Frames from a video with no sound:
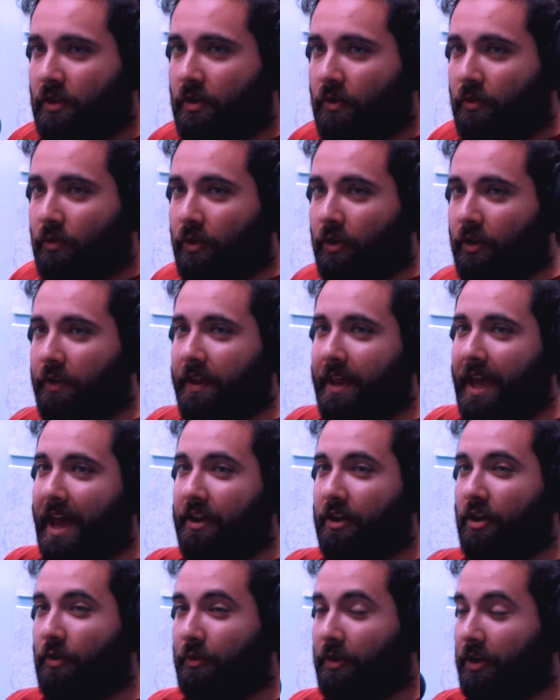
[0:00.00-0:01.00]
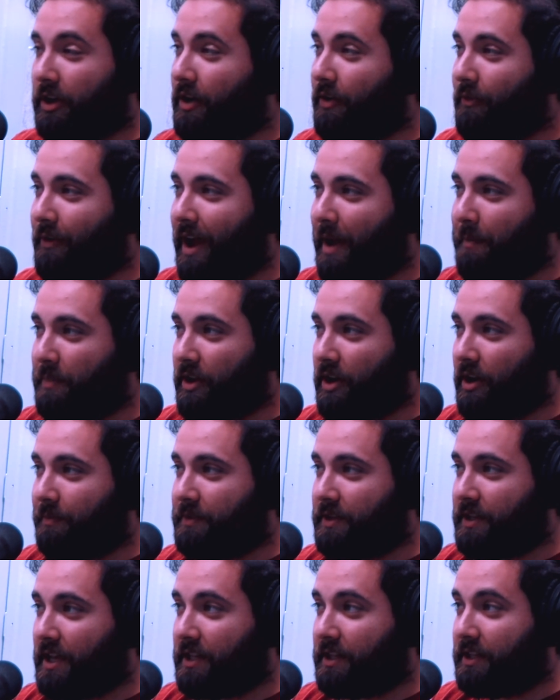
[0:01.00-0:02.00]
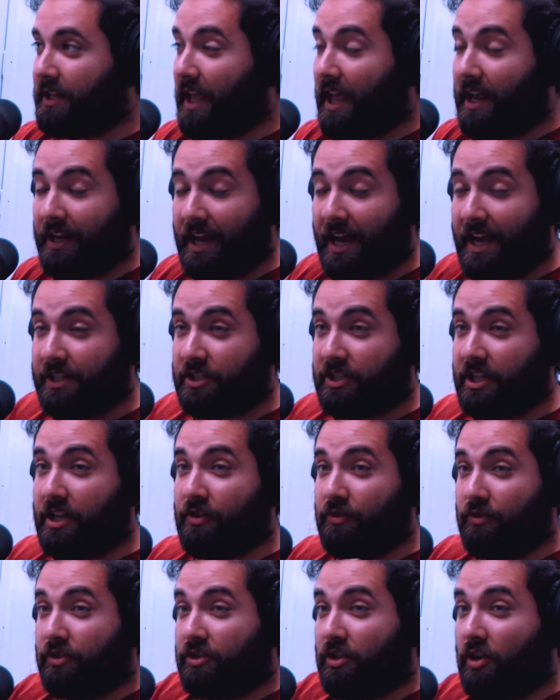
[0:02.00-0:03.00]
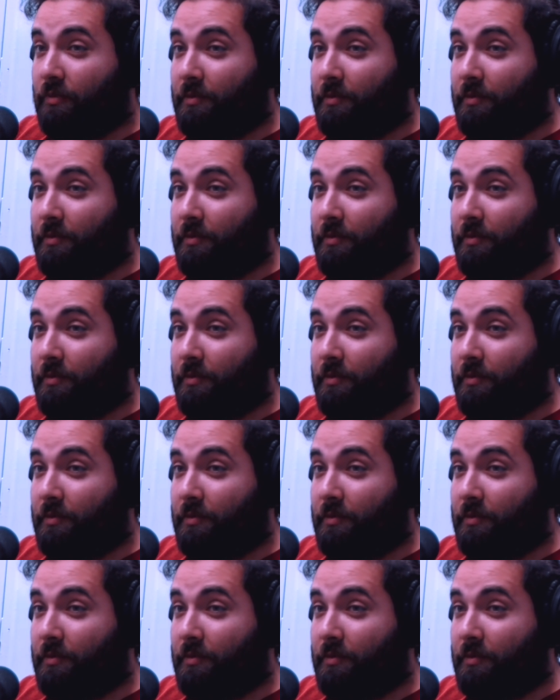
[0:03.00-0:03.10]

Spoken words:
Well, on that note, we're going to wrap it up today. Guys, thank you so